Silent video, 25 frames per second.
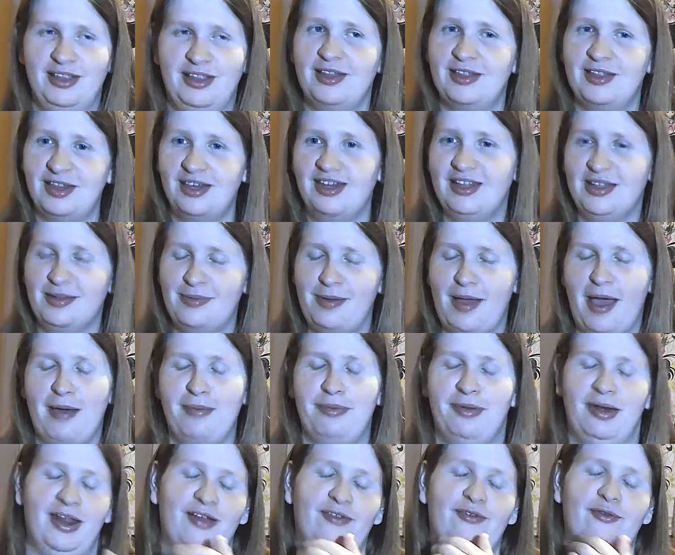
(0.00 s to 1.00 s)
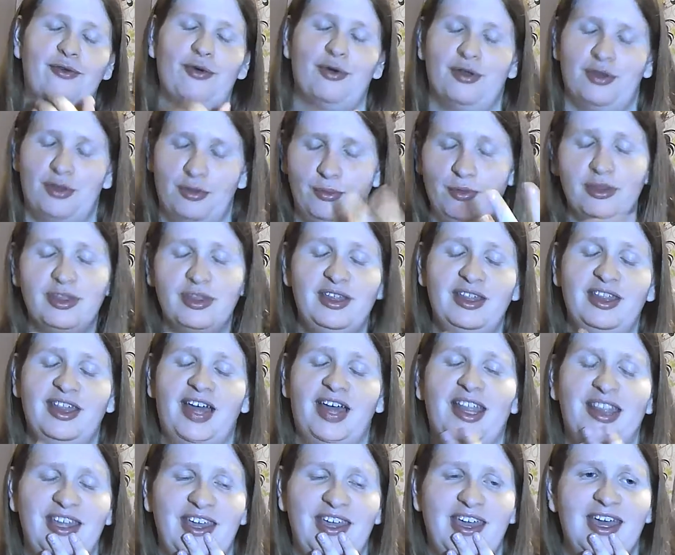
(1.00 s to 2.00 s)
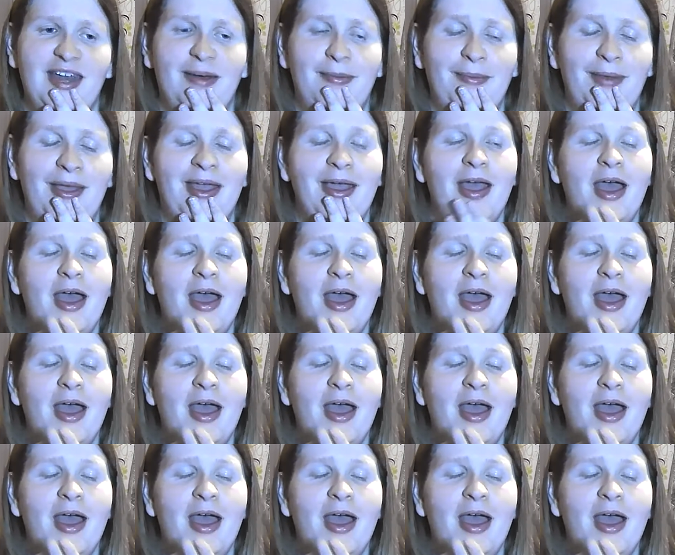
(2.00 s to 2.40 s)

doesn't end up happening, of course, and we'll see that in the anime.